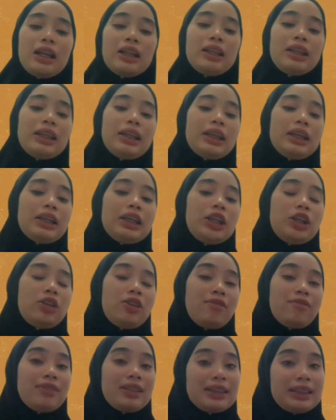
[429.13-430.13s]
the
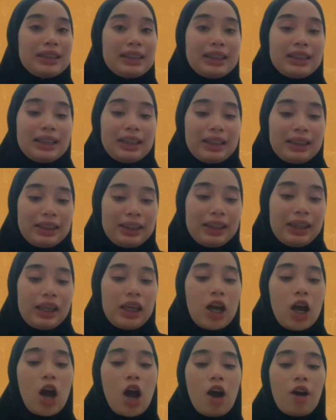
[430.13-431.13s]
universality
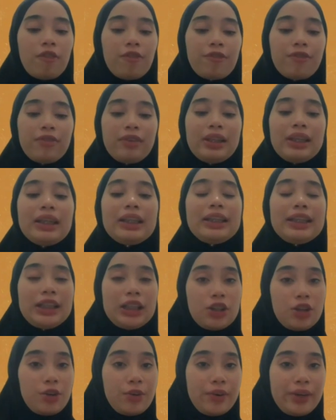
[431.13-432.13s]
of the
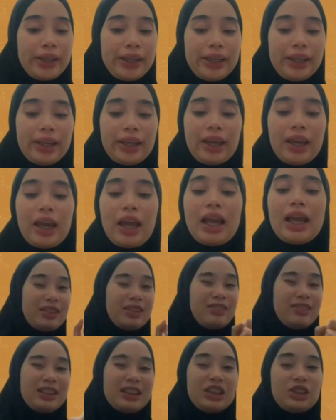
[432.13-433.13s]
theory.
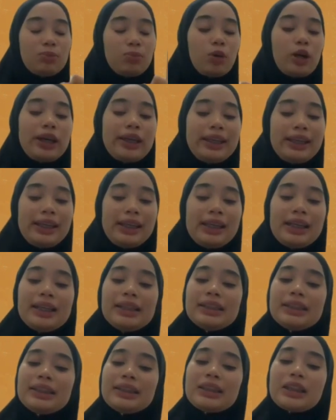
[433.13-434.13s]
First point
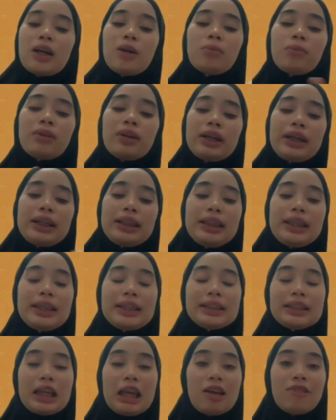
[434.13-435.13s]
is some
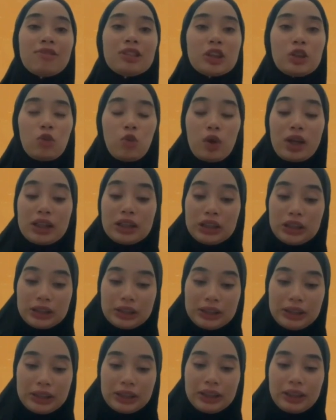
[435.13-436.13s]
critics have
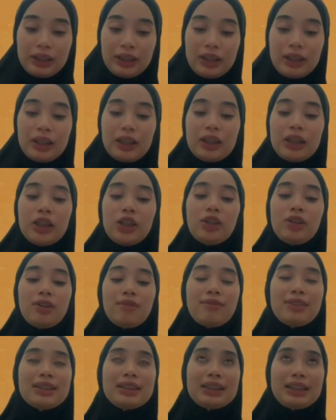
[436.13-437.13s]
questioned the
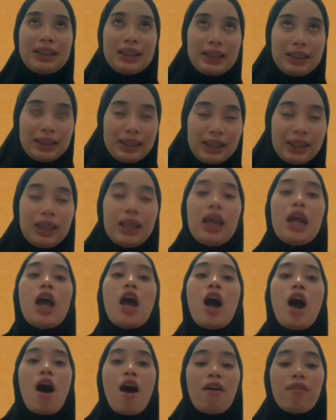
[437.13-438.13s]
universality
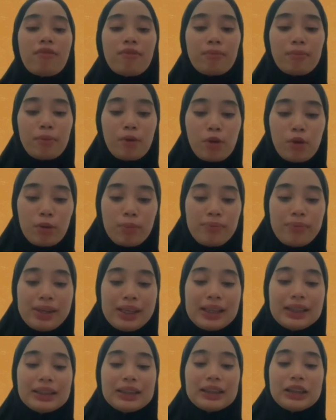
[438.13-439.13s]
of
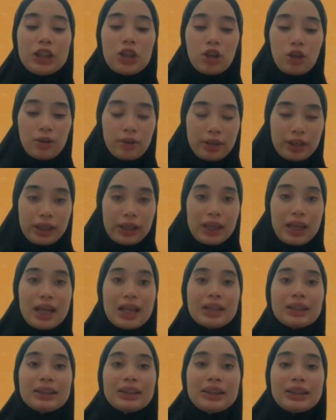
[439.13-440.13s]
Bowlby's theory,
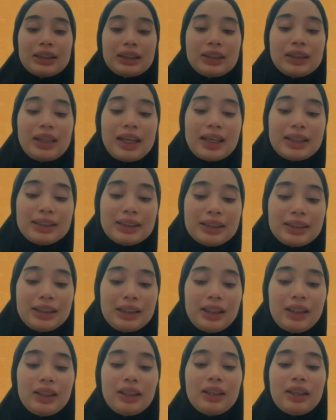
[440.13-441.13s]

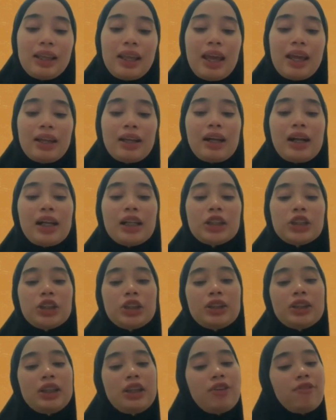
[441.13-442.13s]
suggesting that
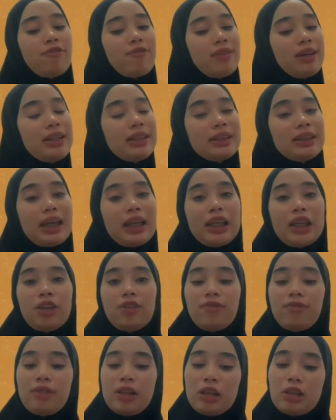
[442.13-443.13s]
cultural difference and
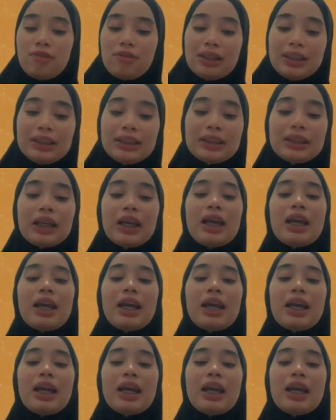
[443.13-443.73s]
influence